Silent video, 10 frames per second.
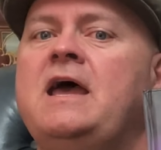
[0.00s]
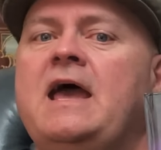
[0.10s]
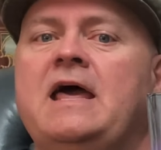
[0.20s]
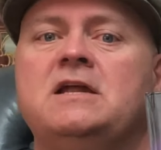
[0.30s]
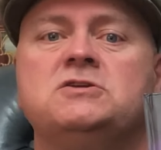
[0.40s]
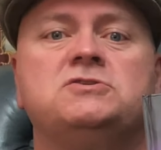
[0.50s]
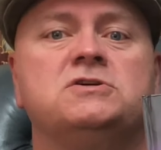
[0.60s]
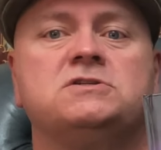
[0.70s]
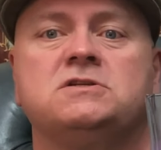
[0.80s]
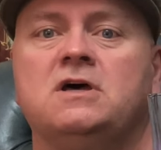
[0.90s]
and it's
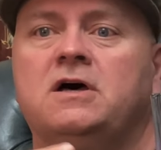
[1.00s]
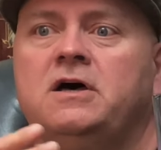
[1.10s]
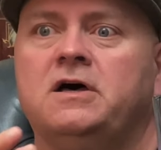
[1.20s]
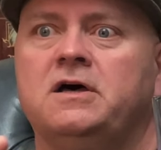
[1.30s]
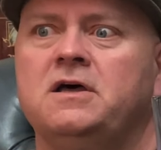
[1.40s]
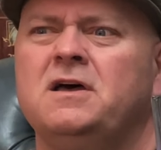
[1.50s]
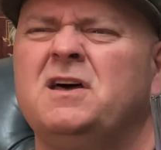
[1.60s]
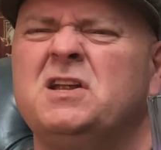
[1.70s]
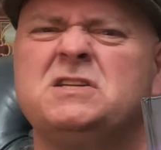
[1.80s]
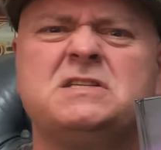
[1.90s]
just uh,
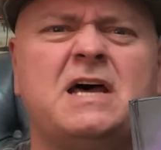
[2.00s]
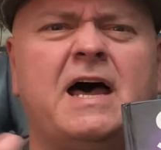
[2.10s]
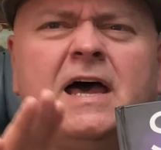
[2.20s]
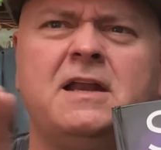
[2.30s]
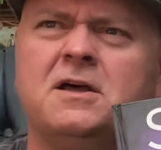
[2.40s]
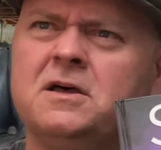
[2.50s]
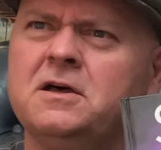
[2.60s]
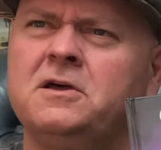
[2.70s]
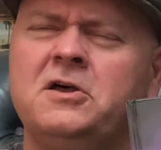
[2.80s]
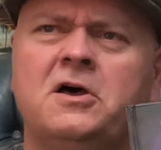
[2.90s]
an aside, a,